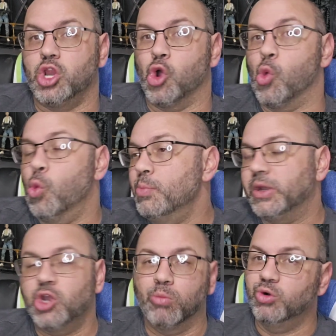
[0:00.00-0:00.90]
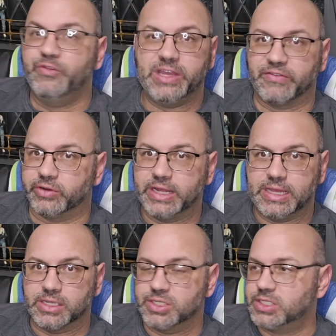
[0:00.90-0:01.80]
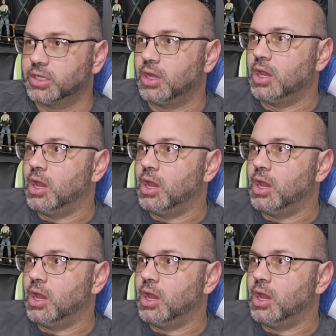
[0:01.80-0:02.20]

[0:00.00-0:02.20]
No, but no movie ever is.